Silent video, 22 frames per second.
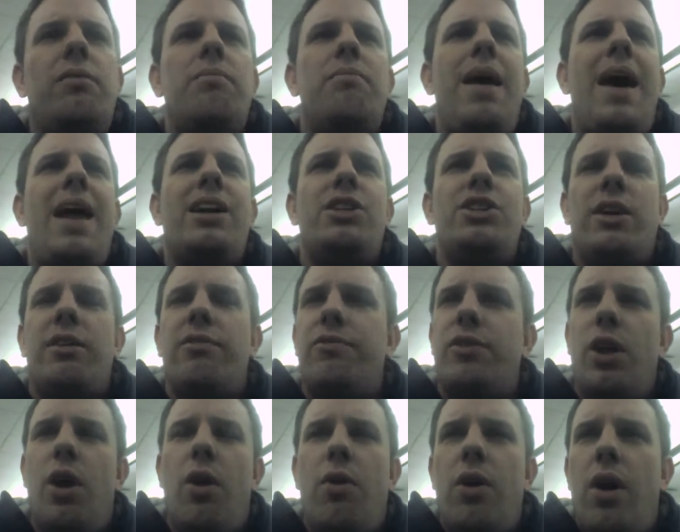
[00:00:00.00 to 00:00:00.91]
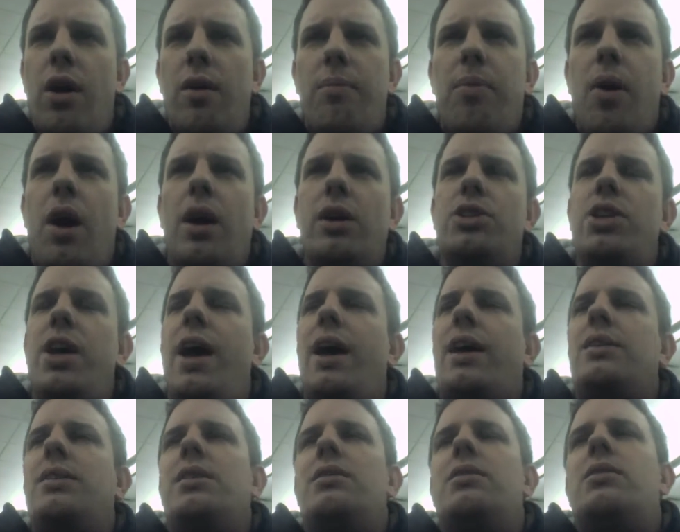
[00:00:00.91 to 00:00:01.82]
managing float on a
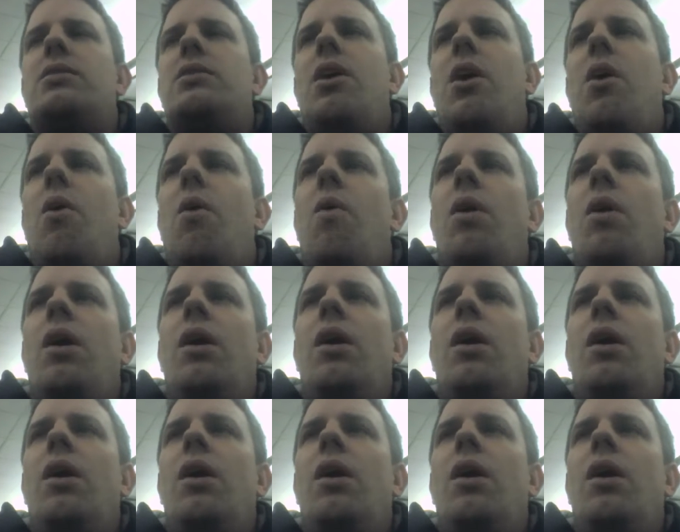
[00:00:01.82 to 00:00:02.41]
project. And so